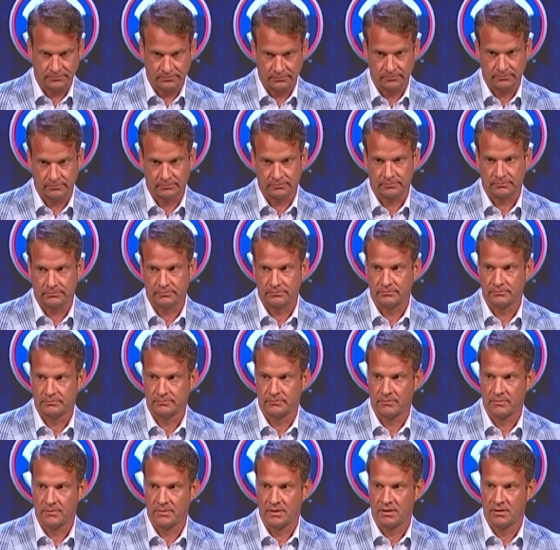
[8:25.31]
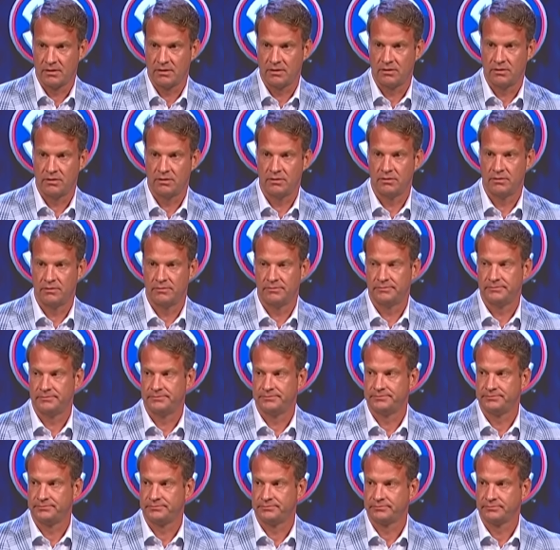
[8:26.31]

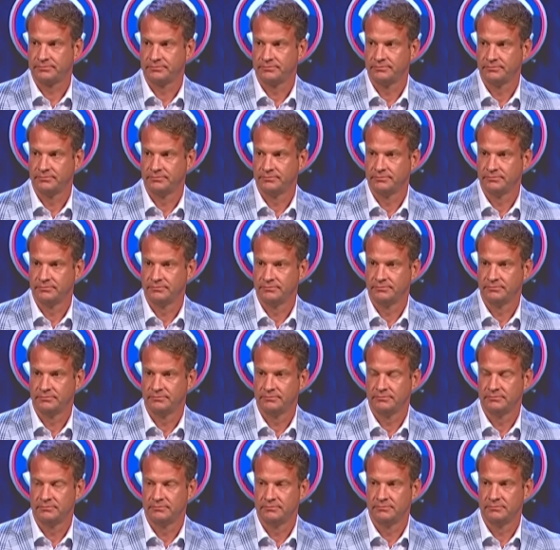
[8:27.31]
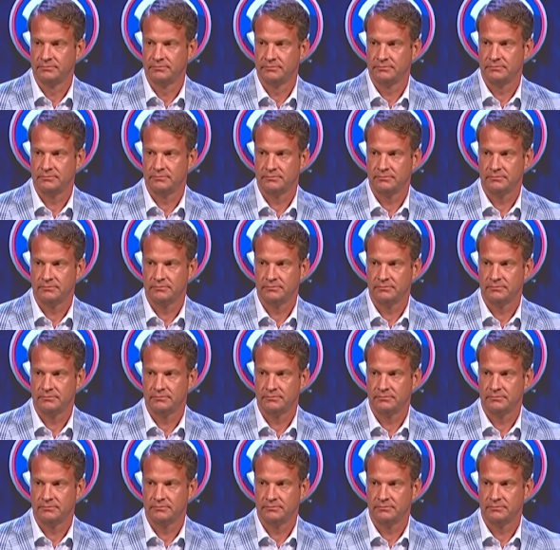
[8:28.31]
(silence)